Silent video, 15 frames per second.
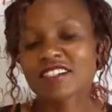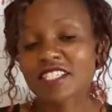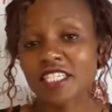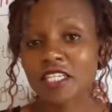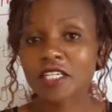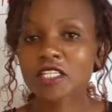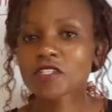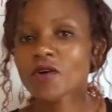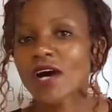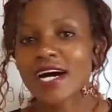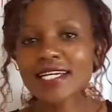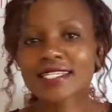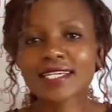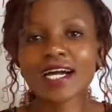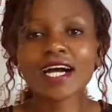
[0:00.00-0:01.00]
She also
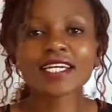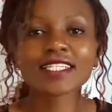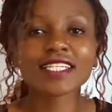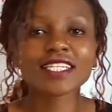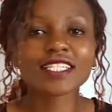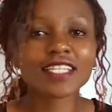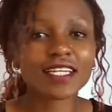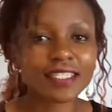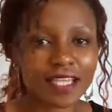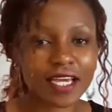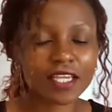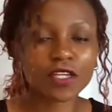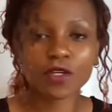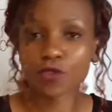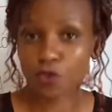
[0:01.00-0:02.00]
asks her sister
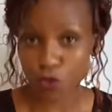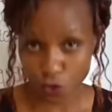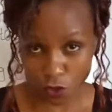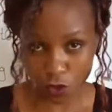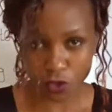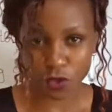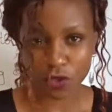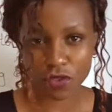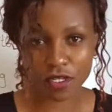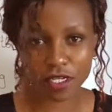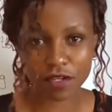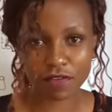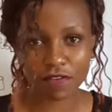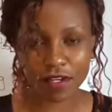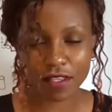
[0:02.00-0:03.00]
Tayo to talk to
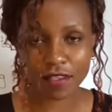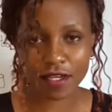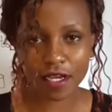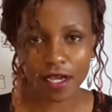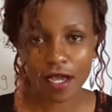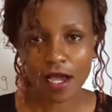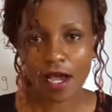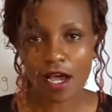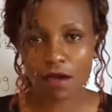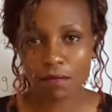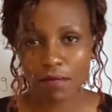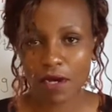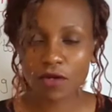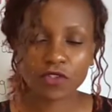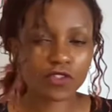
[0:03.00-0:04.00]
their father
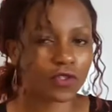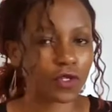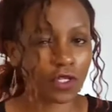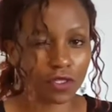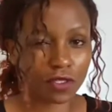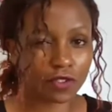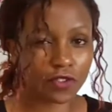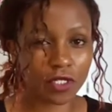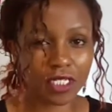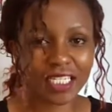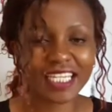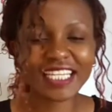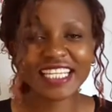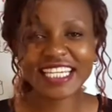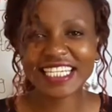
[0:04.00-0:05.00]
about
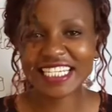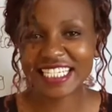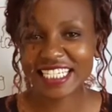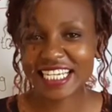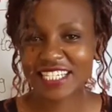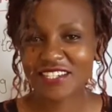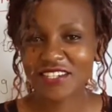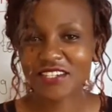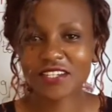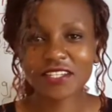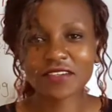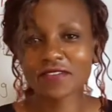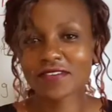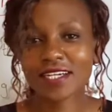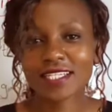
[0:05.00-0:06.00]
joining the Egerton
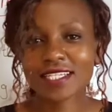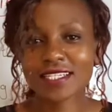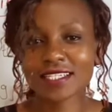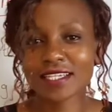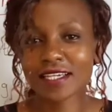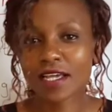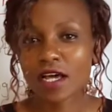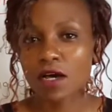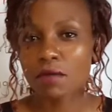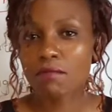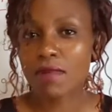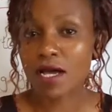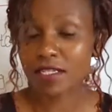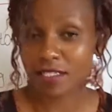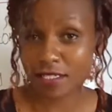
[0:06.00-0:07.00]
University,
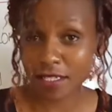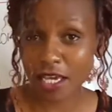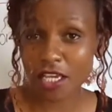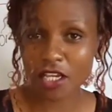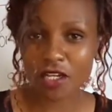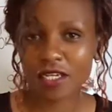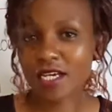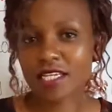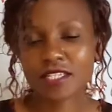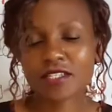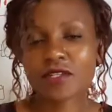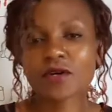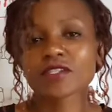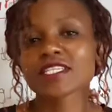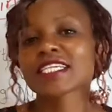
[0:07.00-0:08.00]
but Tayo does
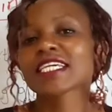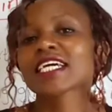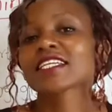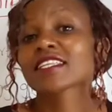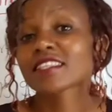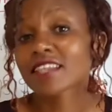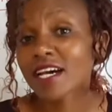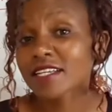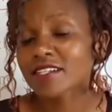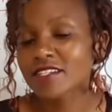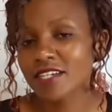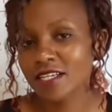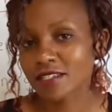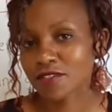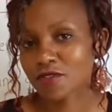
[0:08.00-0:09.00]
not get that
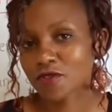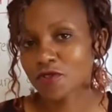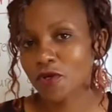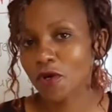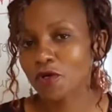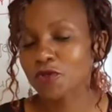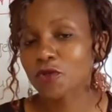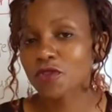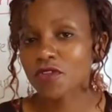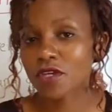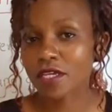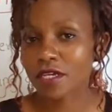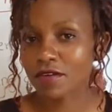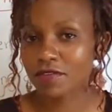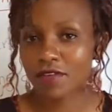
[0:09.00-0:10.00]
chance to talk to
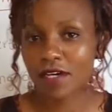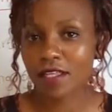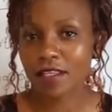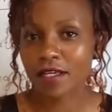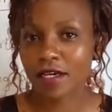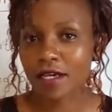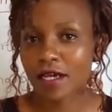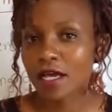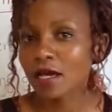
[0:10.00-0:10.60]
their father.